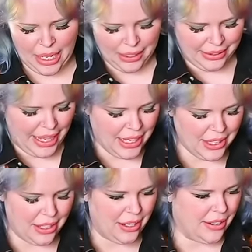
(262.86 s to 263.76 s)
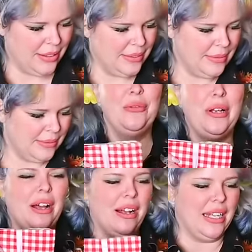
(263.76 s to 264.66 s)
got leather.
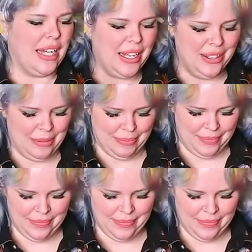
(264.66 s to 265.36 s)
We got gingham.